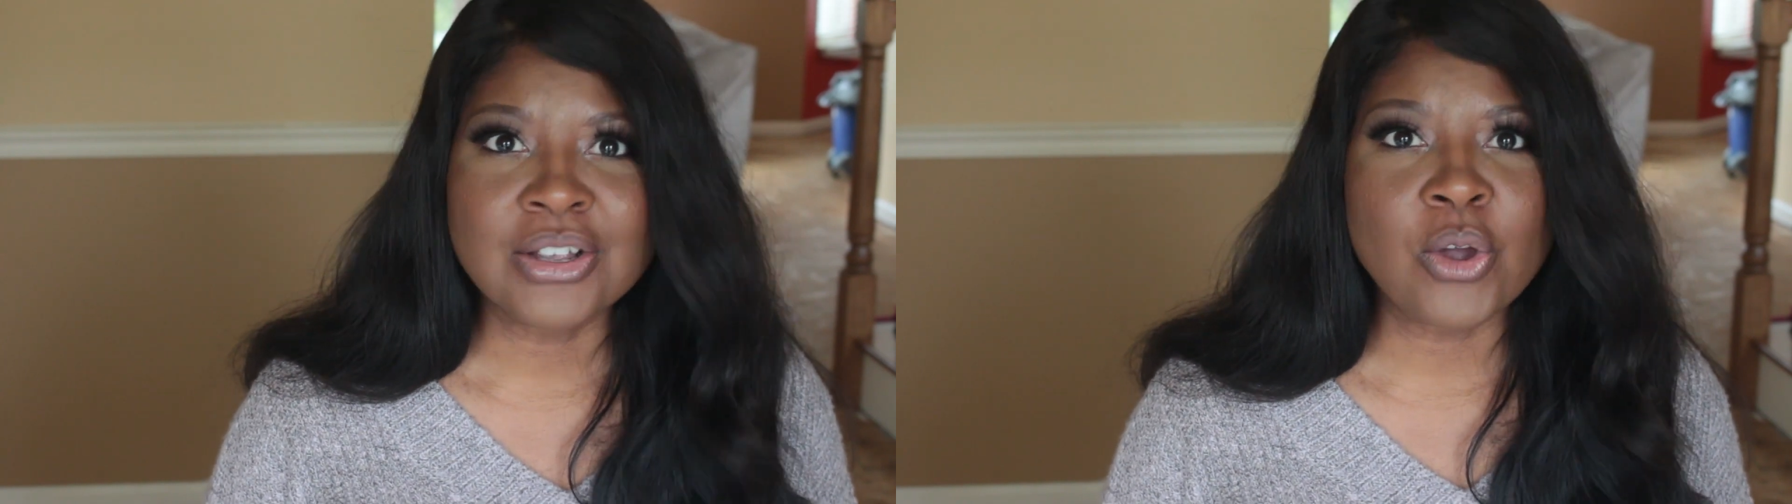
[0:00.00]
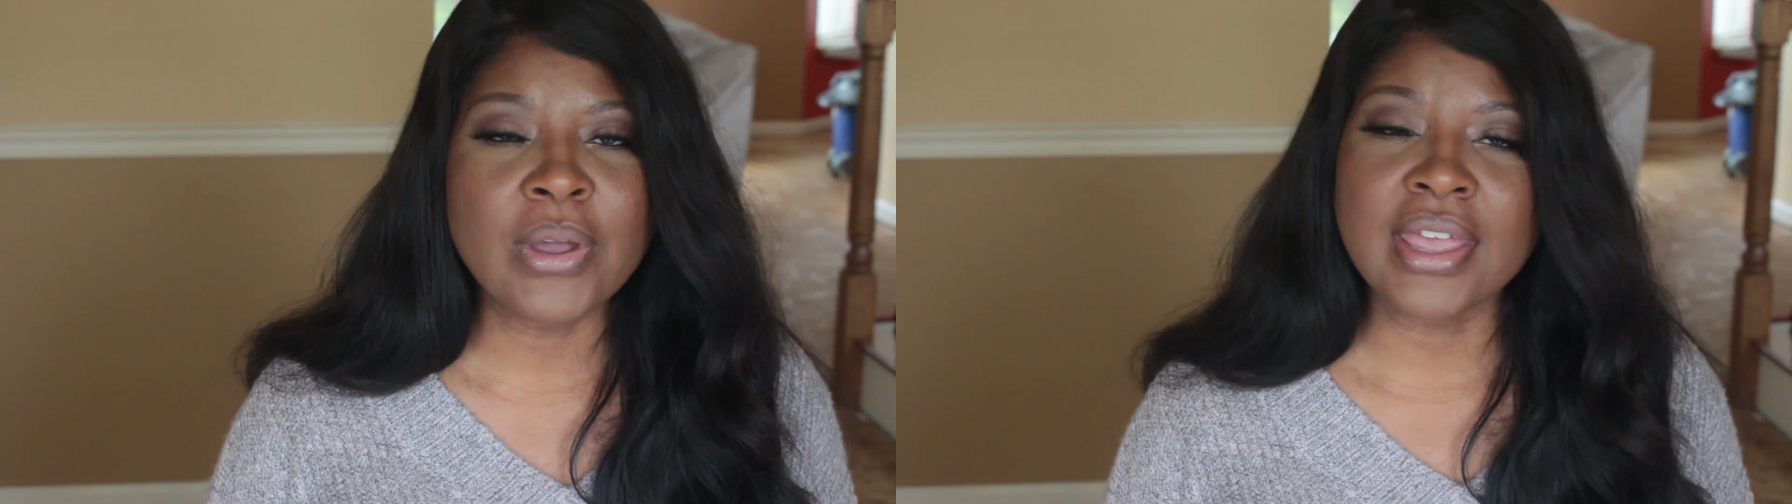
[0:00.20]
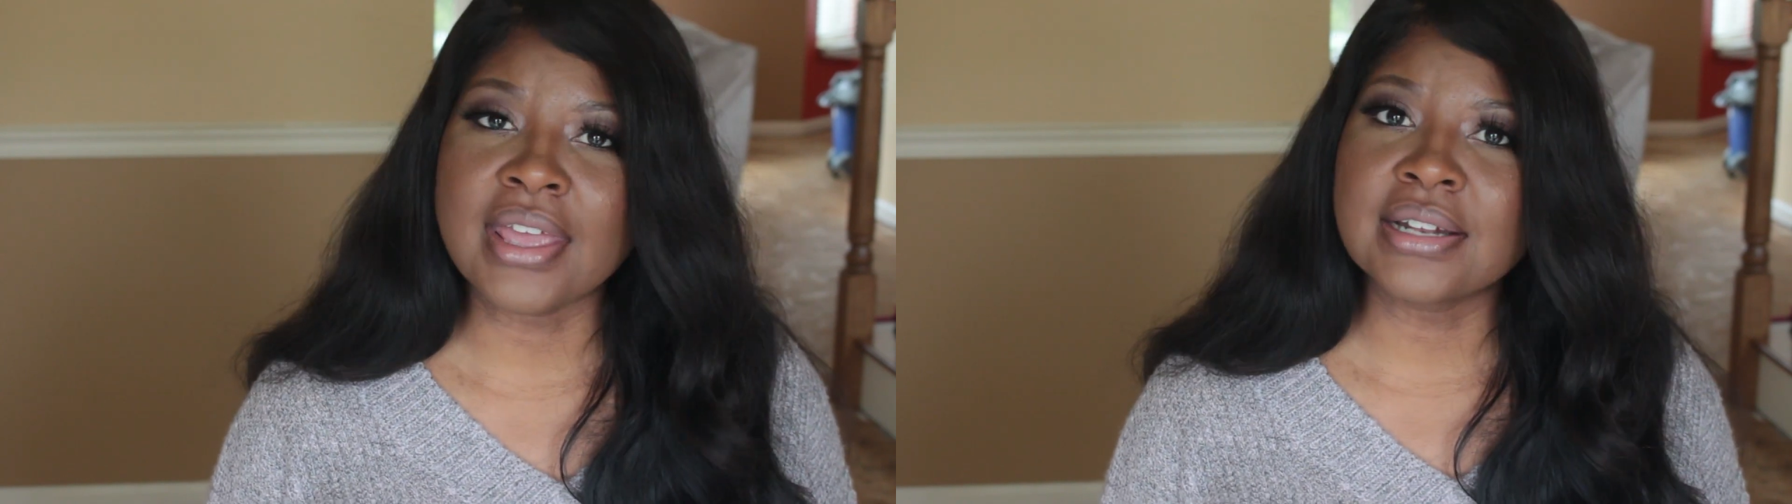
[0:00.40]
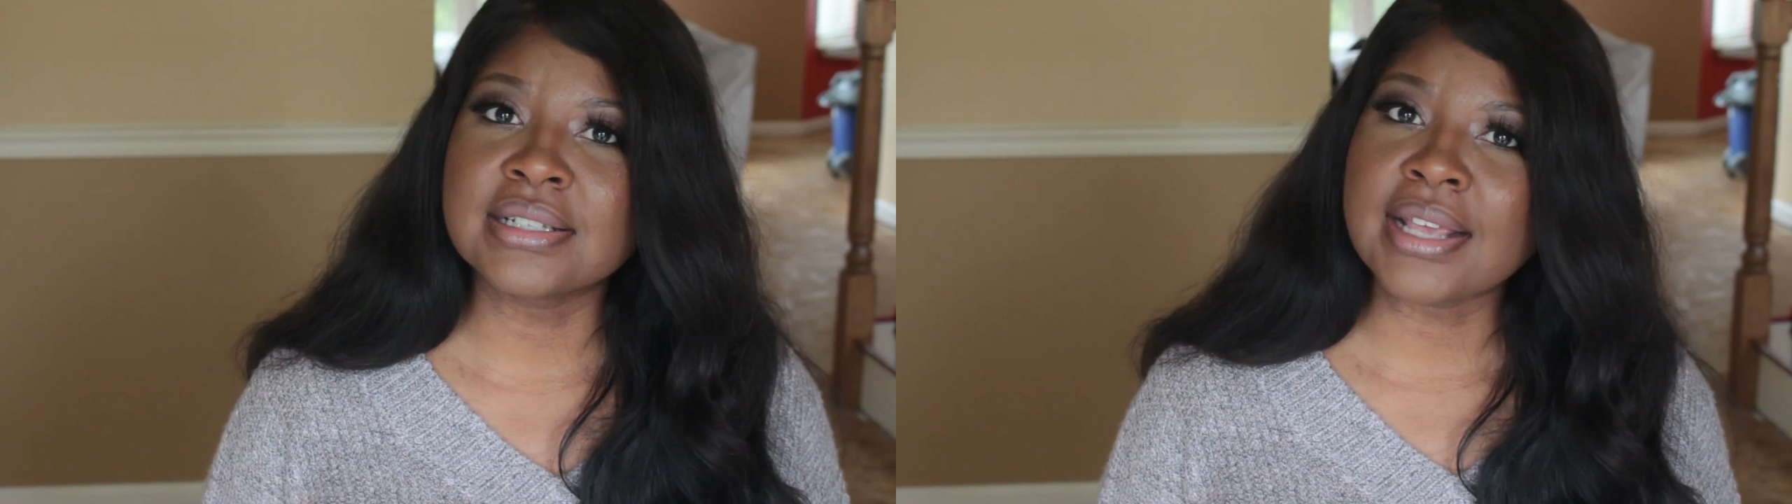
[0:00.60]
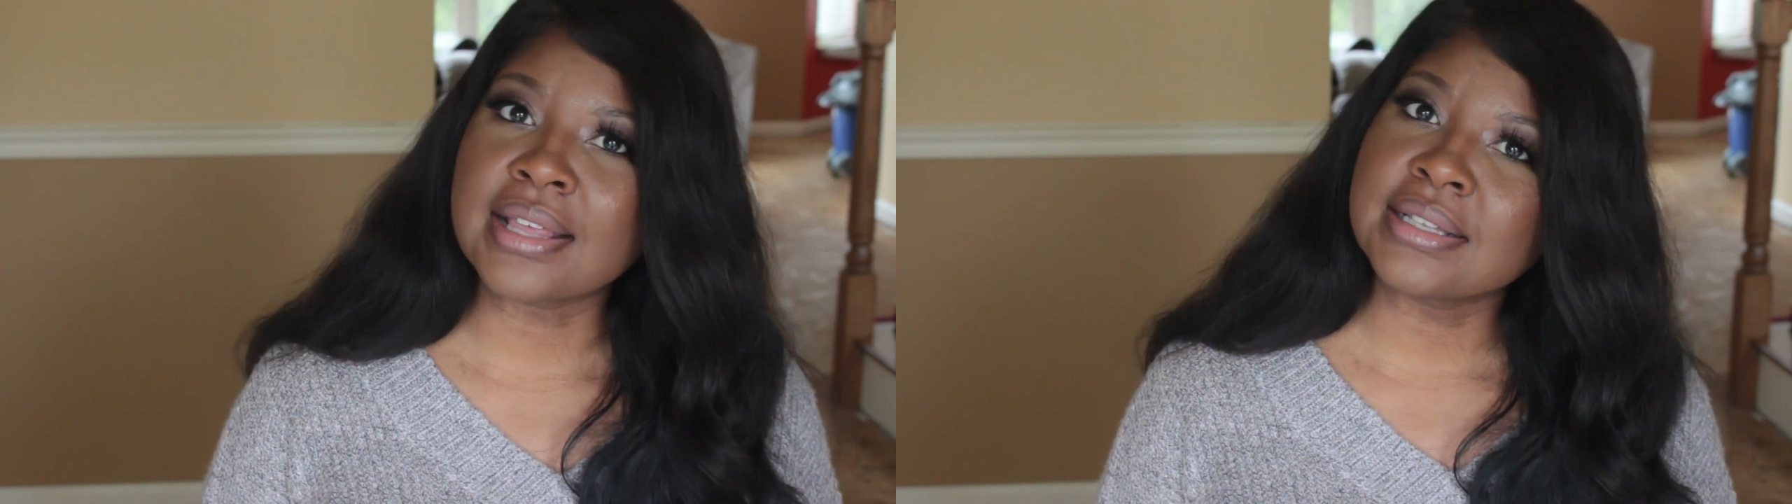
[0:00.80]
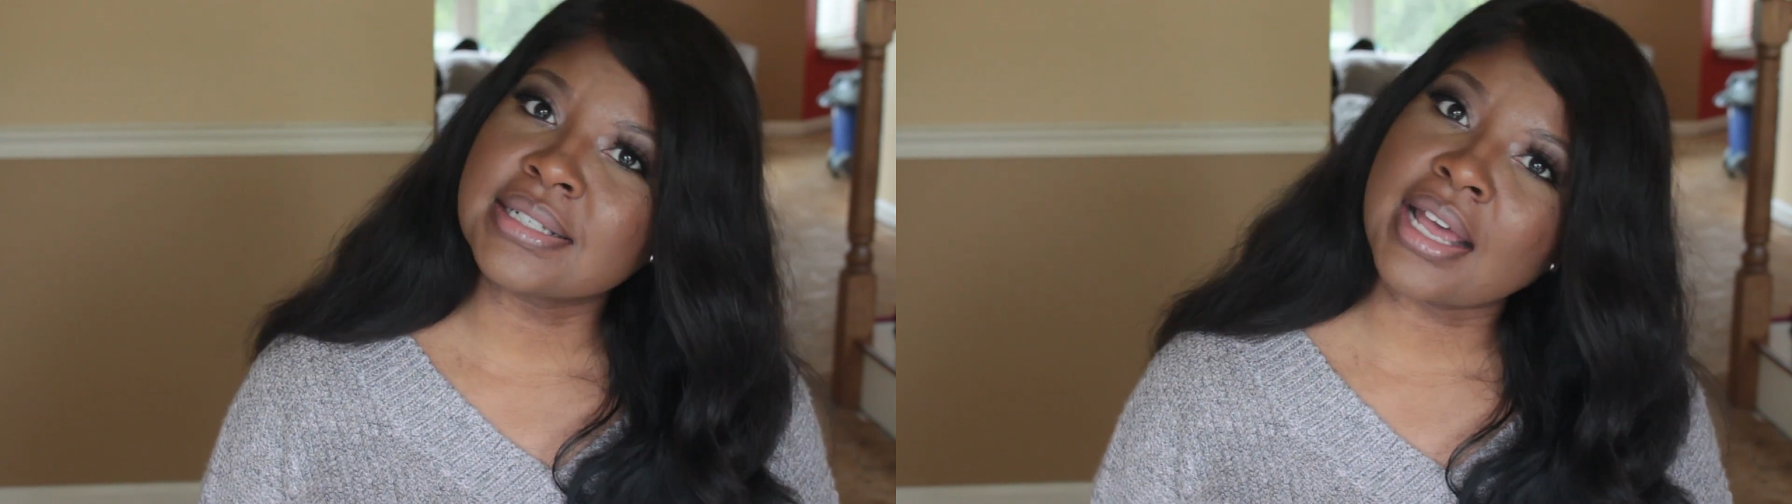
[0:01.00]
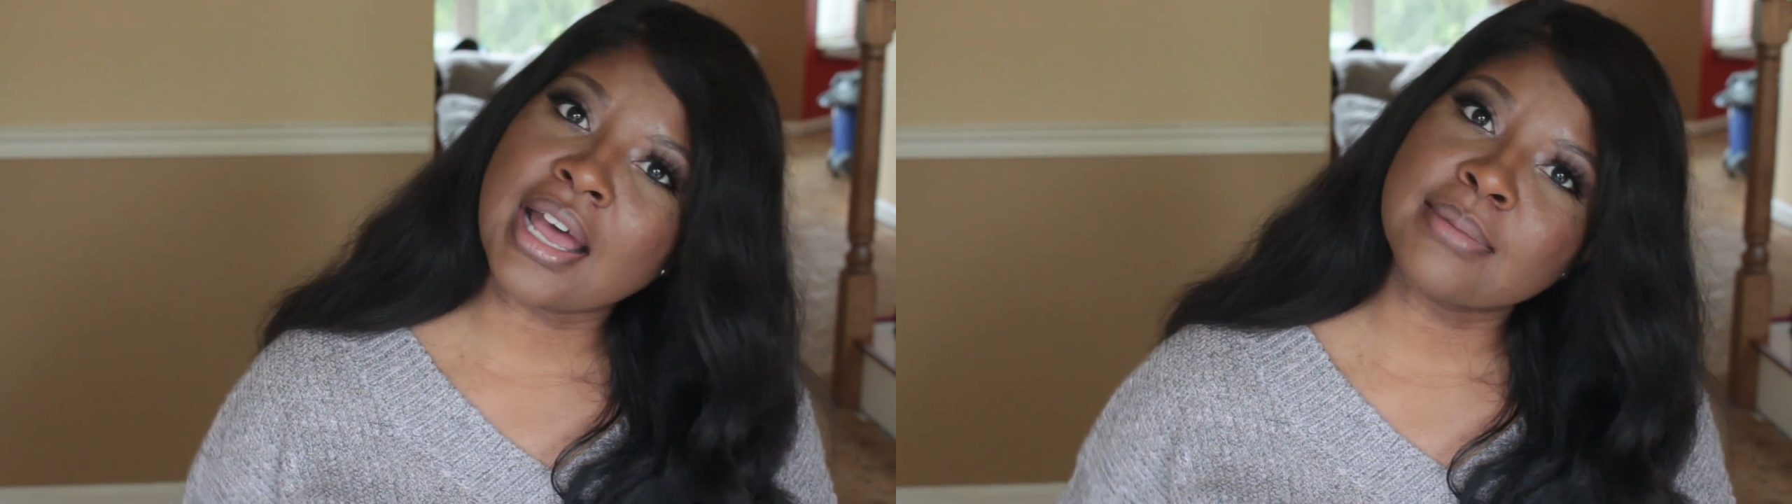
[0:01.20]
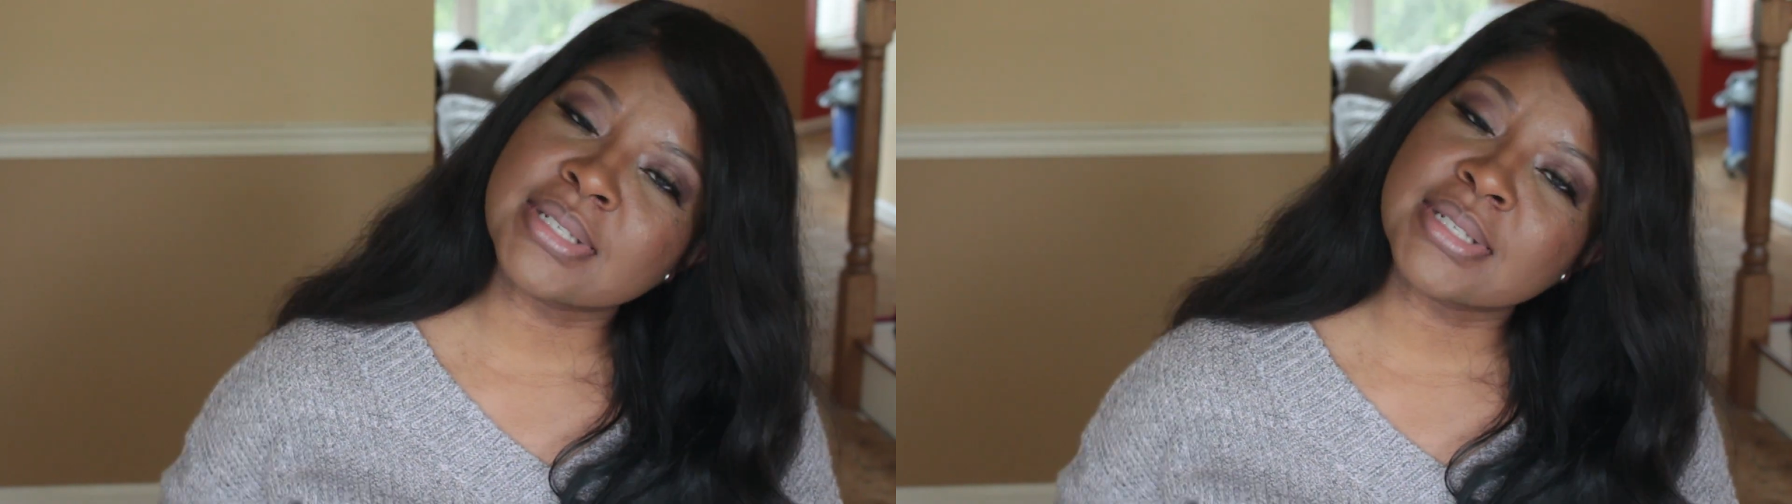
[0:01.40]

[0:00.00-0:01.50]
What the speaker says: Go ahead and take the time